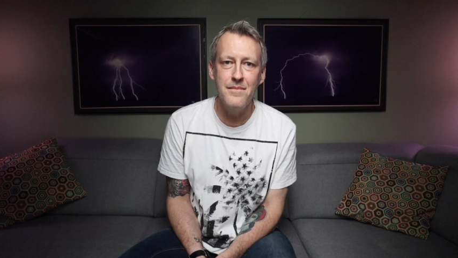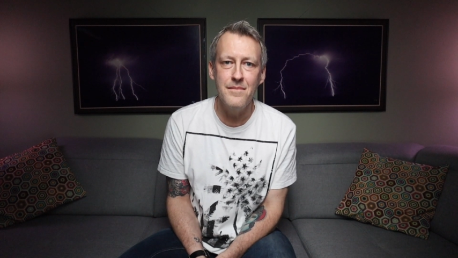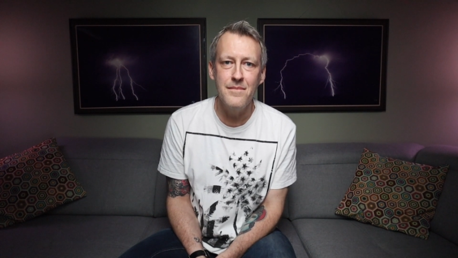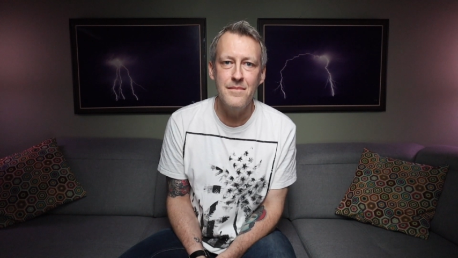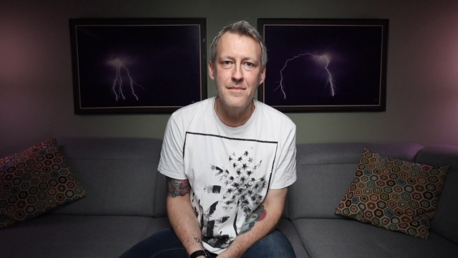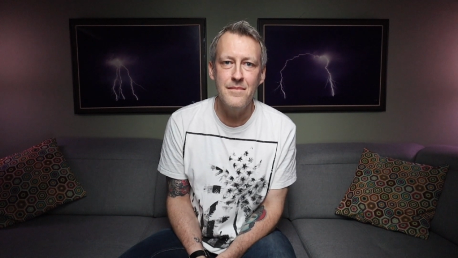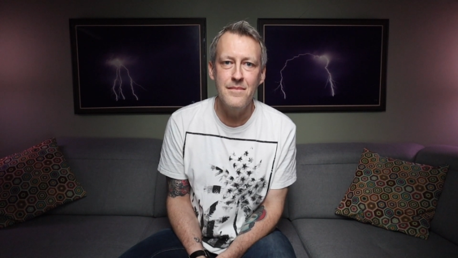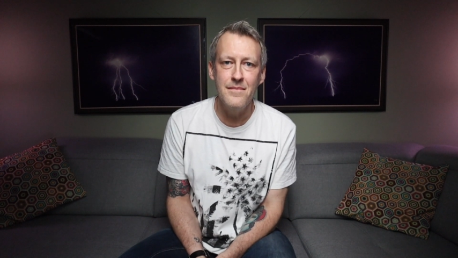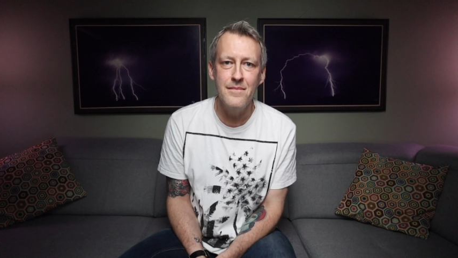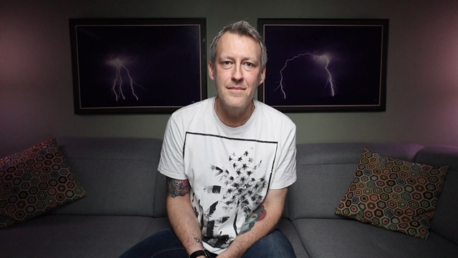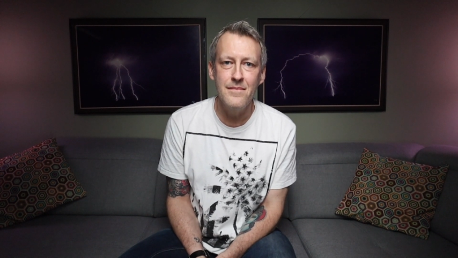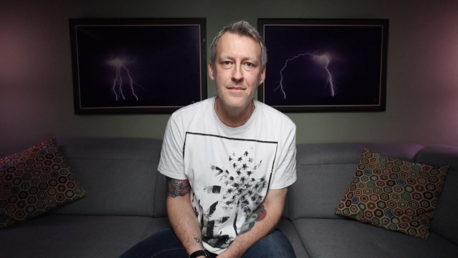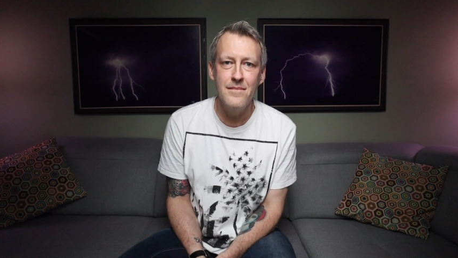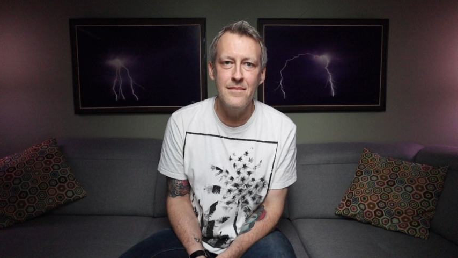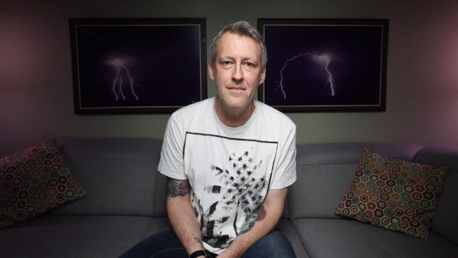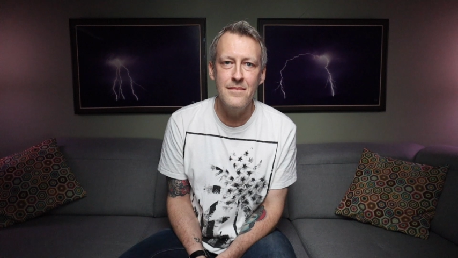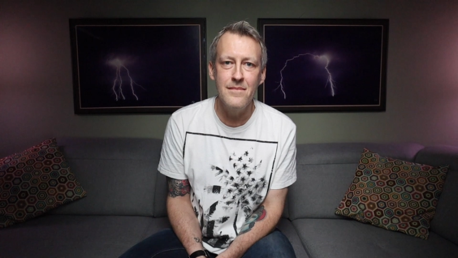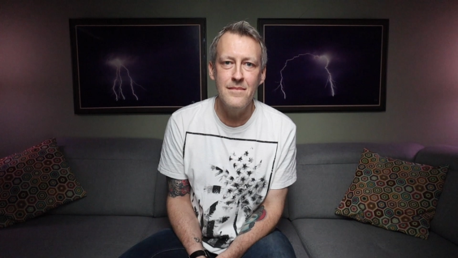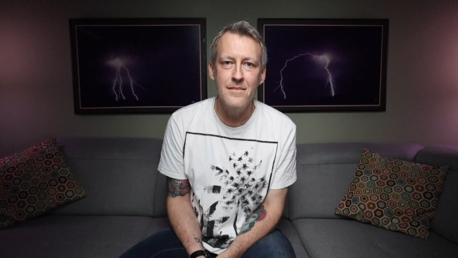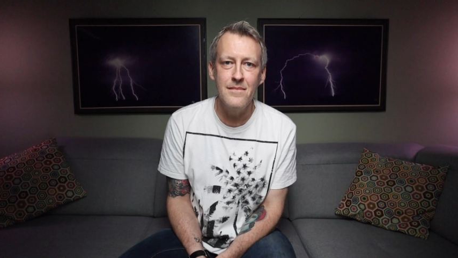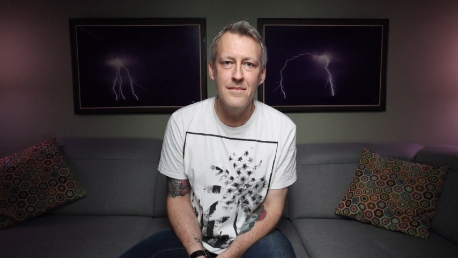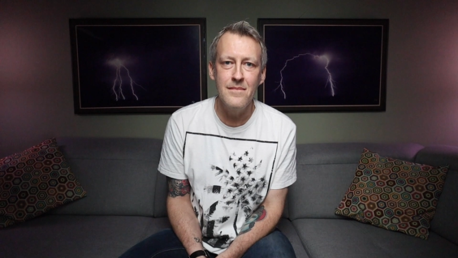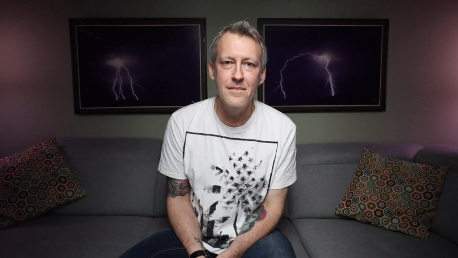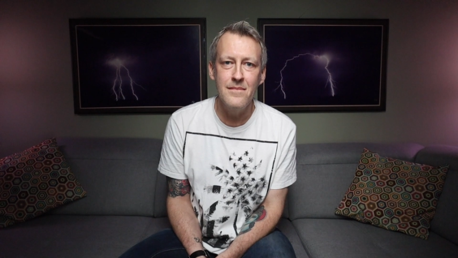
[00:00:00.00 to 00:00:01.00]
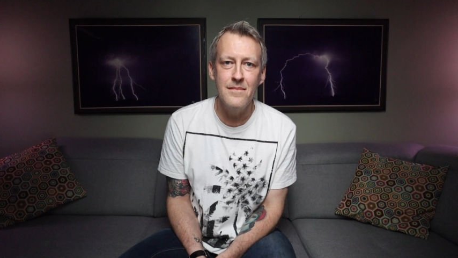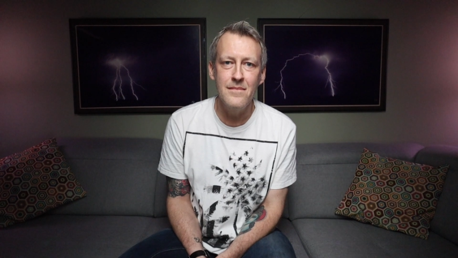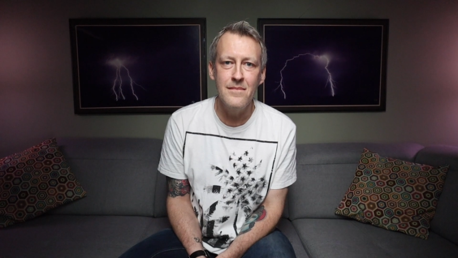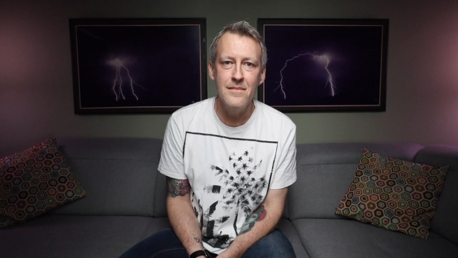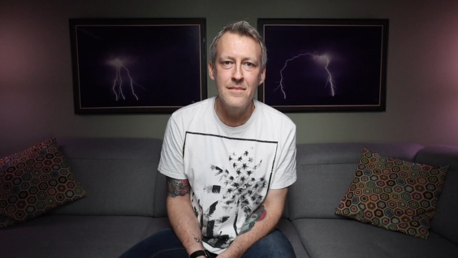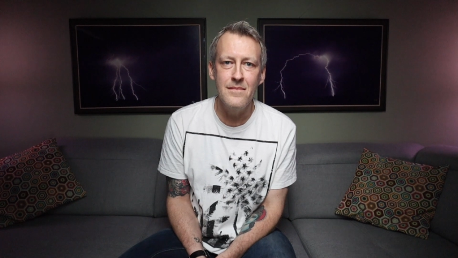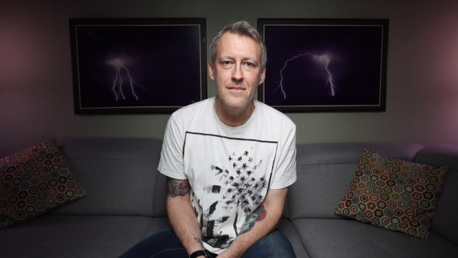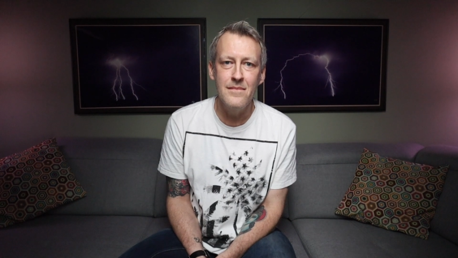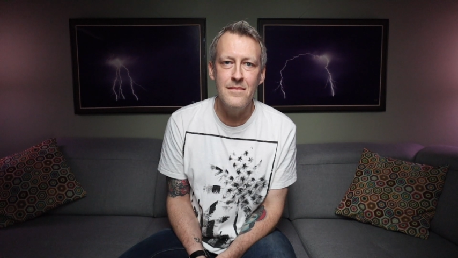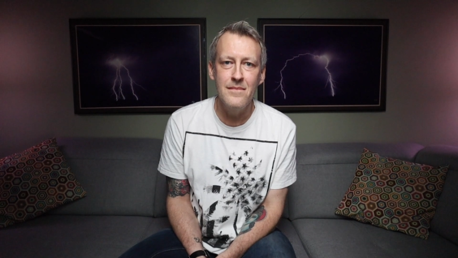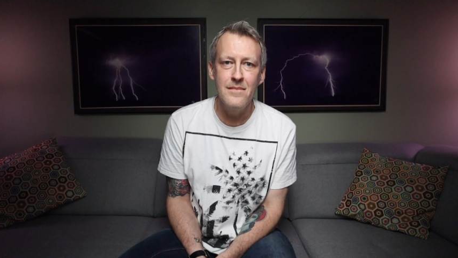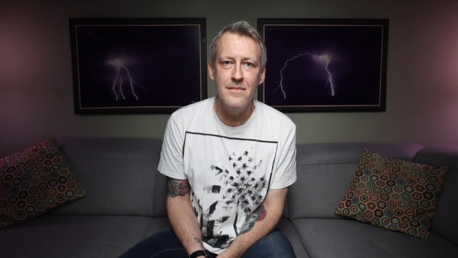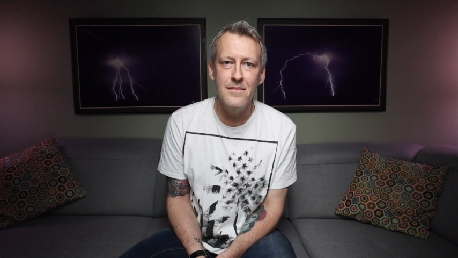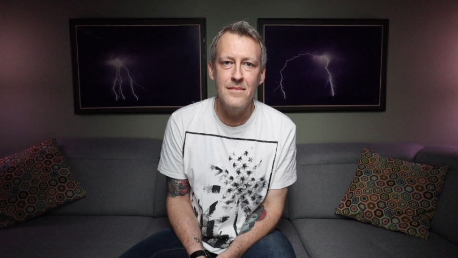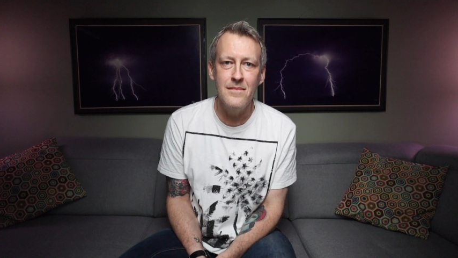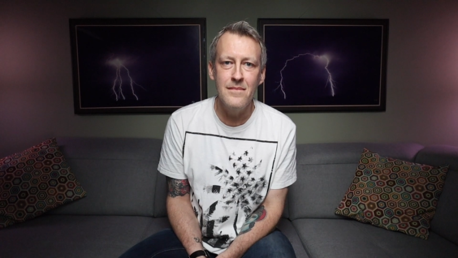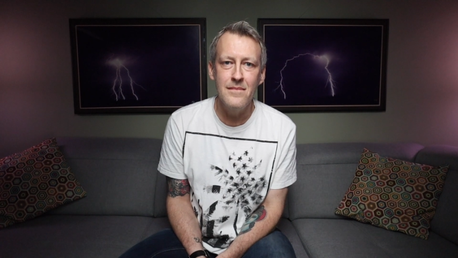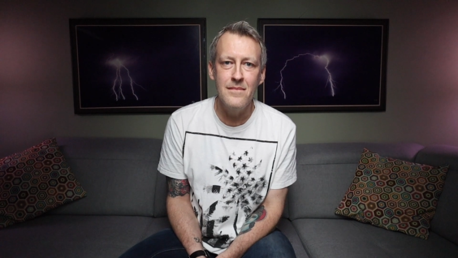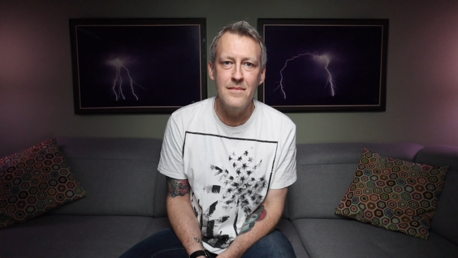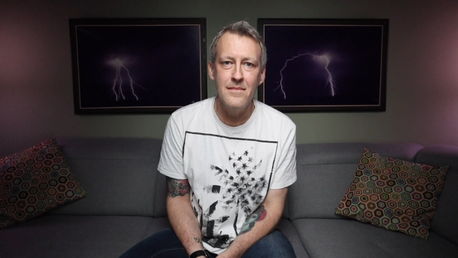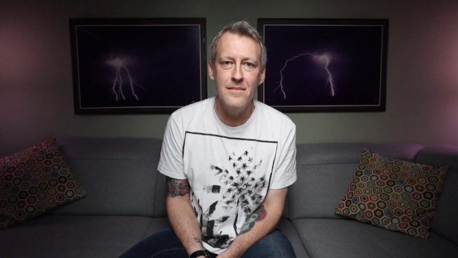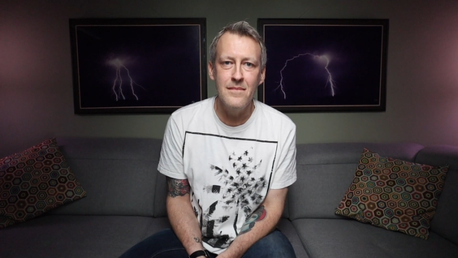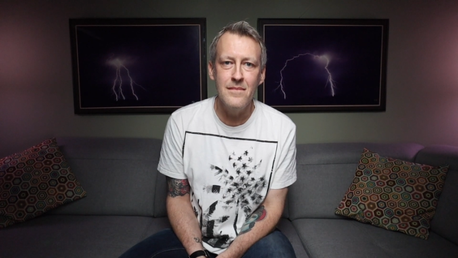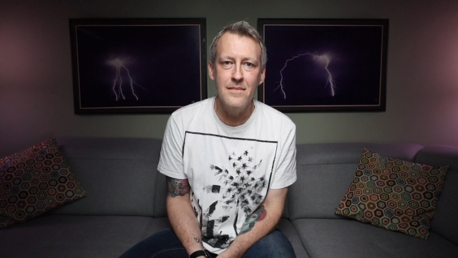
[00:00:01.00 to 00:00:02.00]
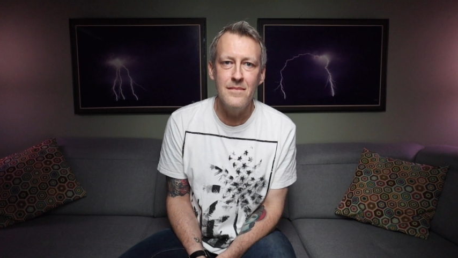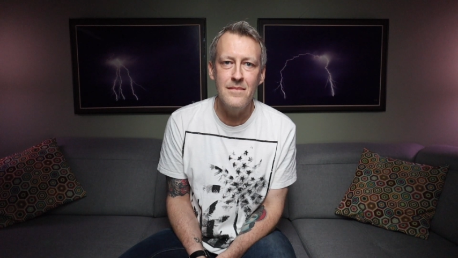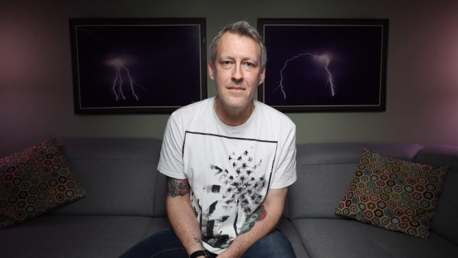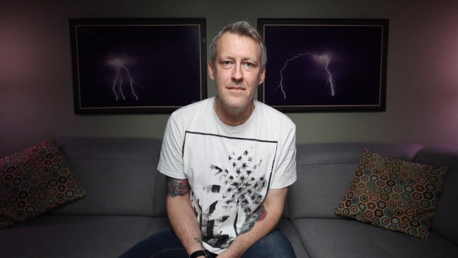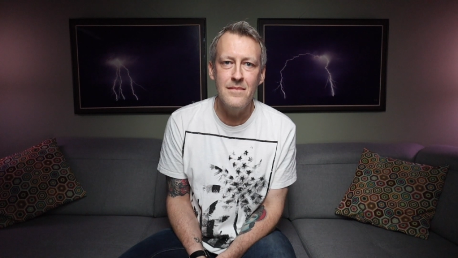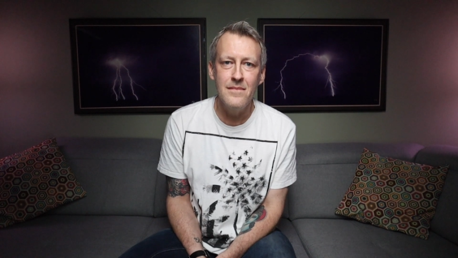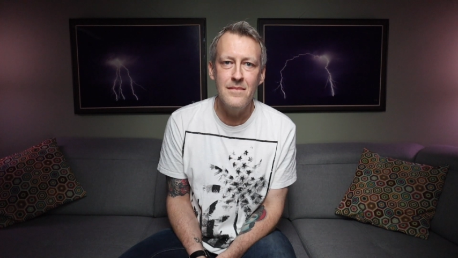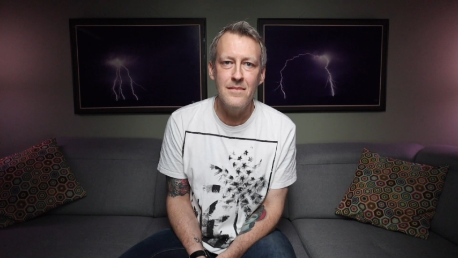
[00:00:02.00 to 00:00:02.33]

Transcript: Nothing is said.